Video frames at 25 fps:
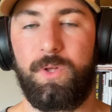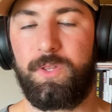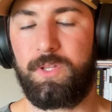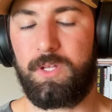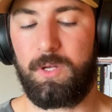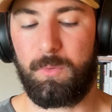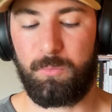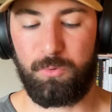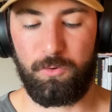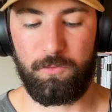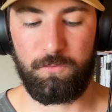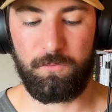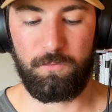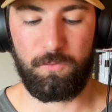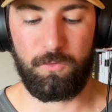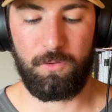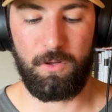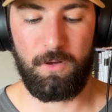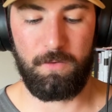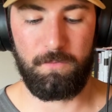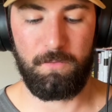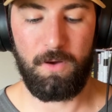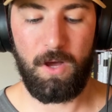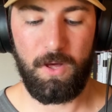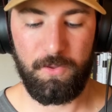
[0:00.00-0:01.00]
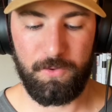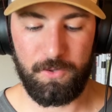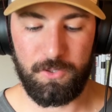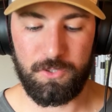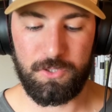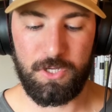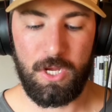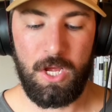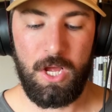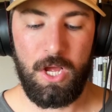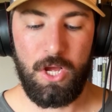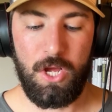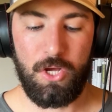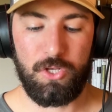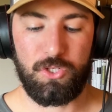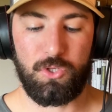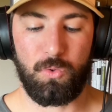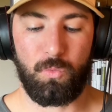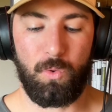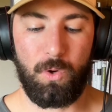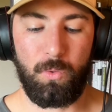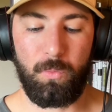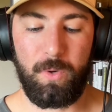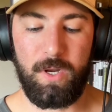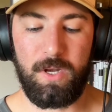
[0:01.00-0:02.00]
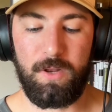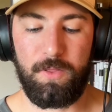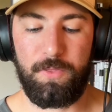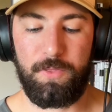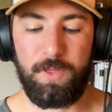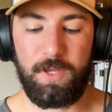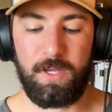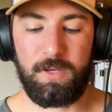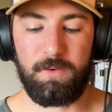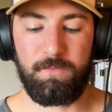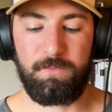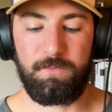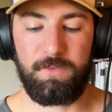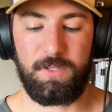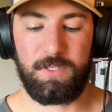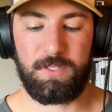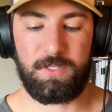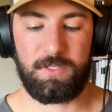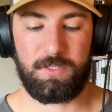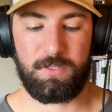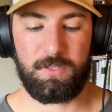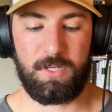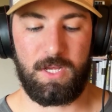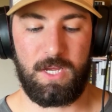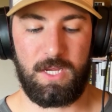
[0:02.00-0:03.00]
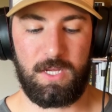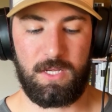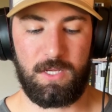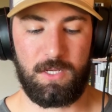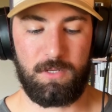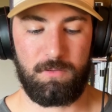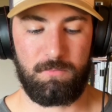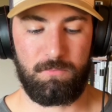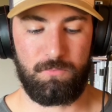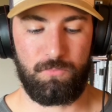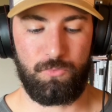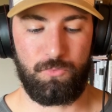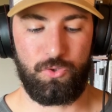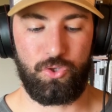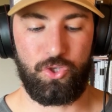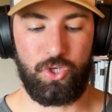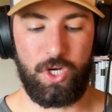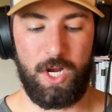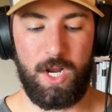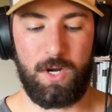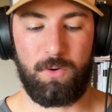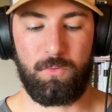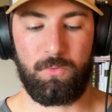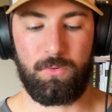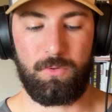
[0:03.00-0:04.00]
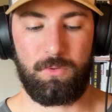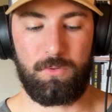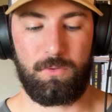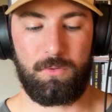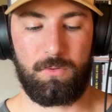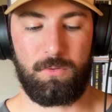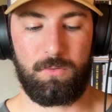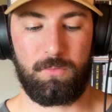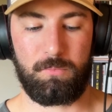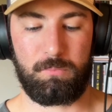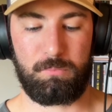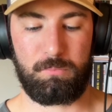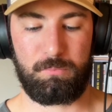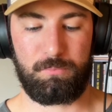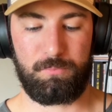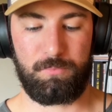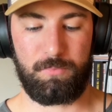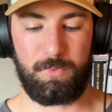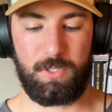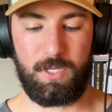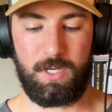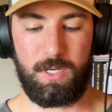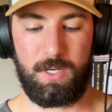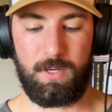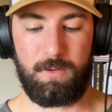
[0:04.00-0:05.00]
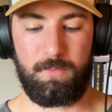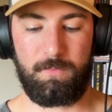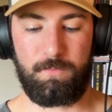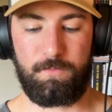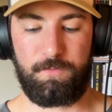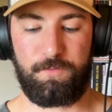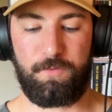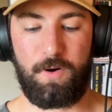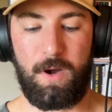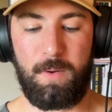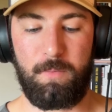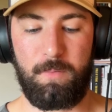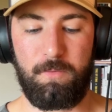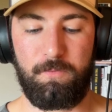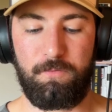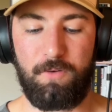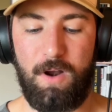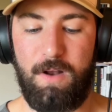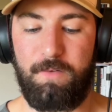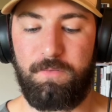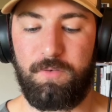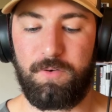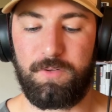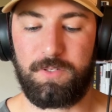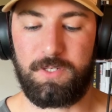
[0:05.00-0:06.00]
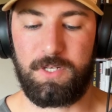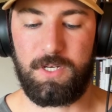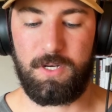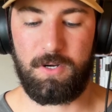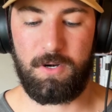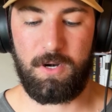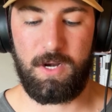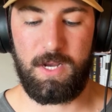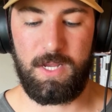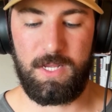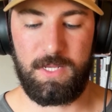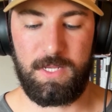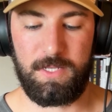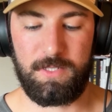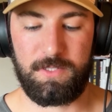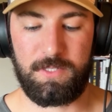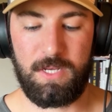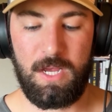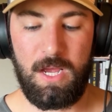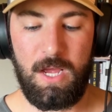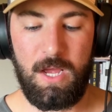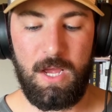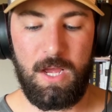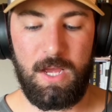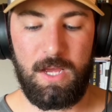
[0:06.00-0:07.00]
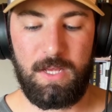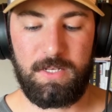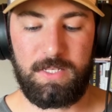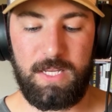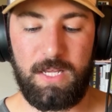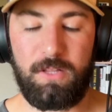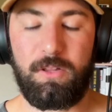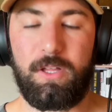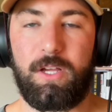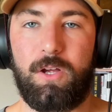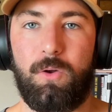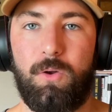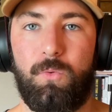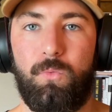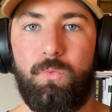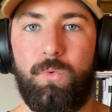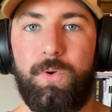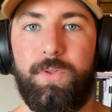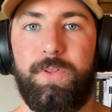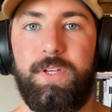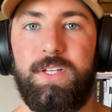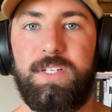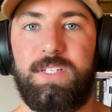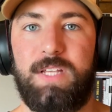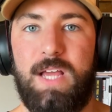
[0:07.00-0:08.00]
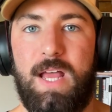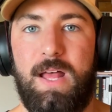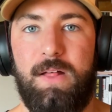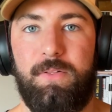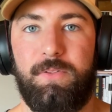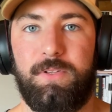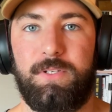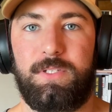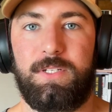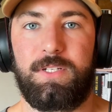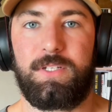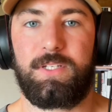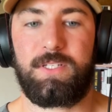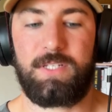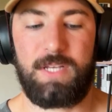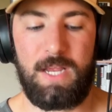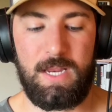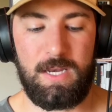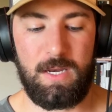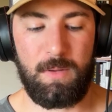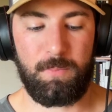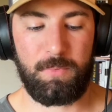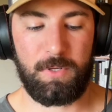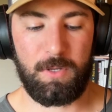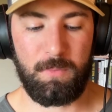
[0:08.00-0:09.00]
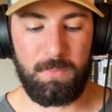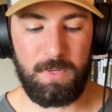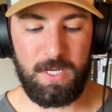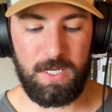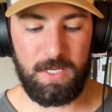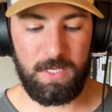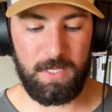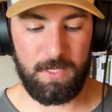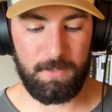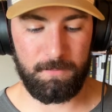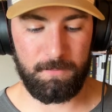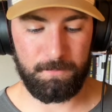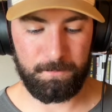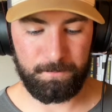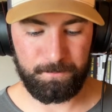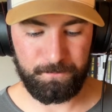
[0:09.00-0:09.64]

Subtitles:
the approval of others. So one way to think of this like general frame of reference here is take like a really talented stand-up comedian.